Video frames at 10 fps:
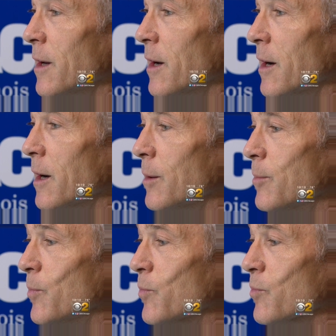
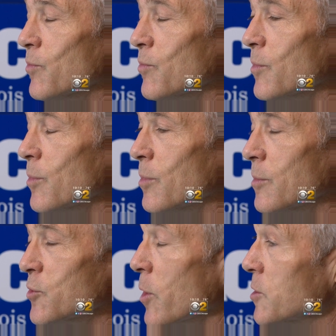um,
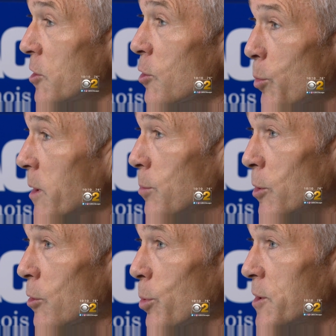transgender
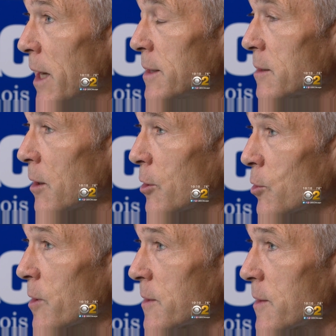people are protected
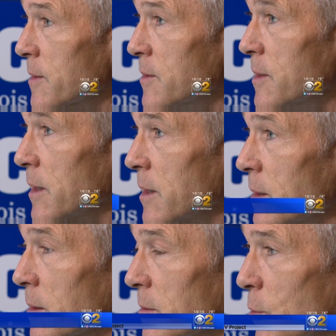under the
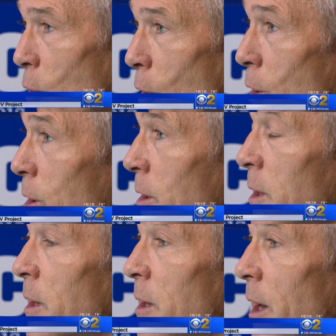existing law,
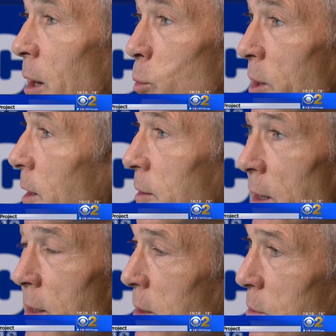and we think
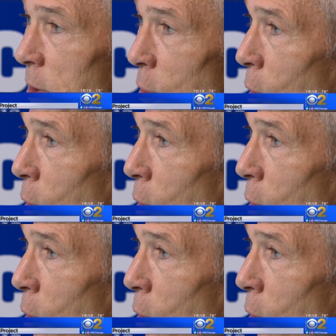they clearly